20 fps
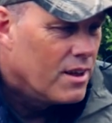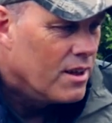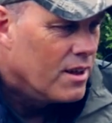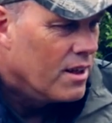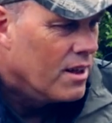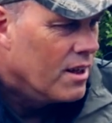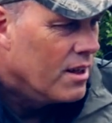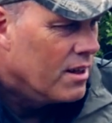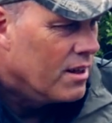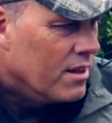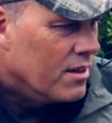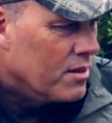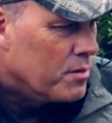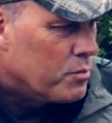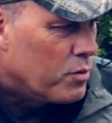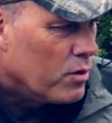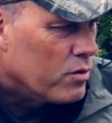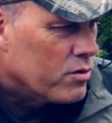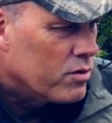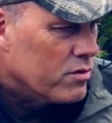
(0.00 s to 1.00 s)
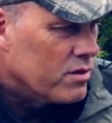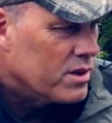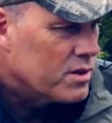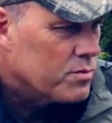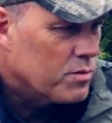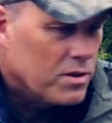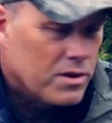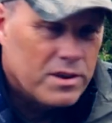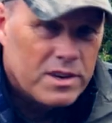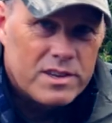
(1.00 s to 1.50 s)
The pros on
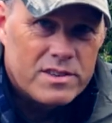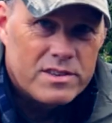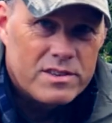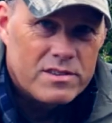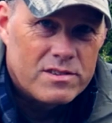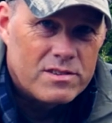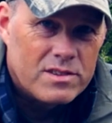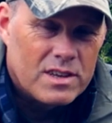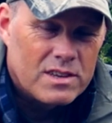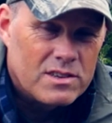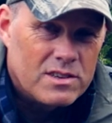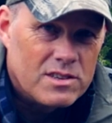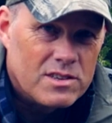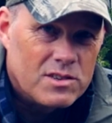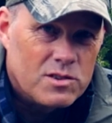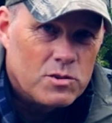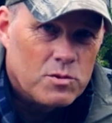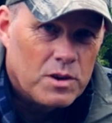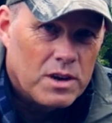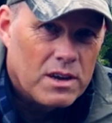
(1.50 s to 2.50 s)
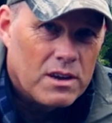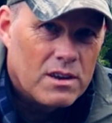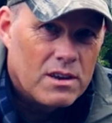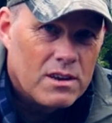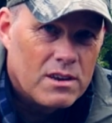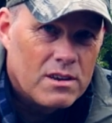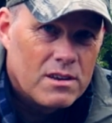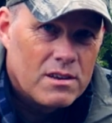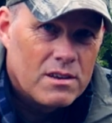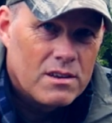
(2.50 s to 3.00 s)
this one is that it's quick,
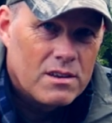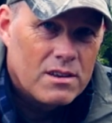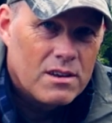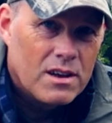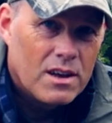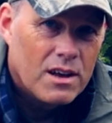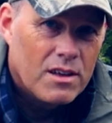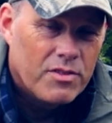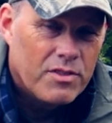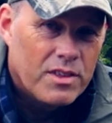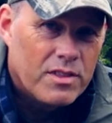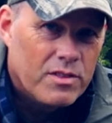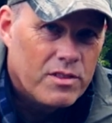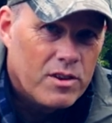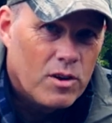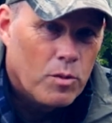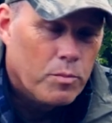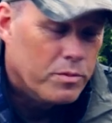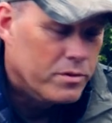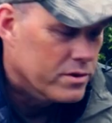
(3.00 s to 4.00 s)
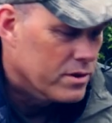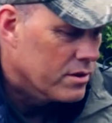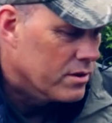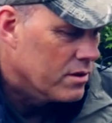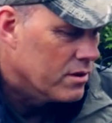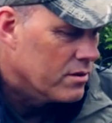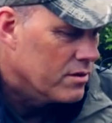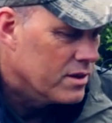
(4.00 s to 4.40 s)
and then the opposite.